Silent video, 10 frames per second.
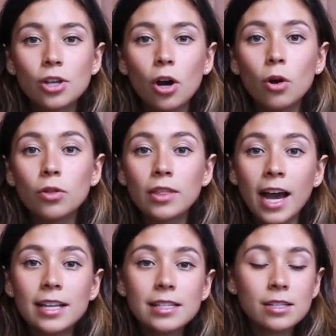So
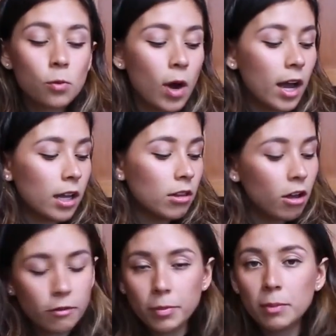that's why a
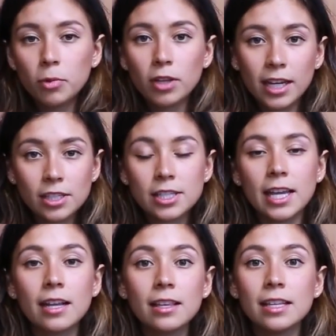lot of people like to
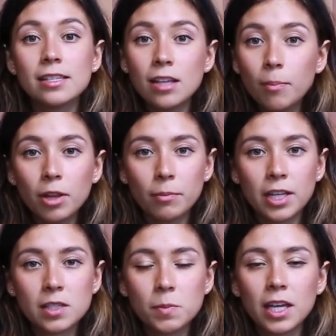take these supplements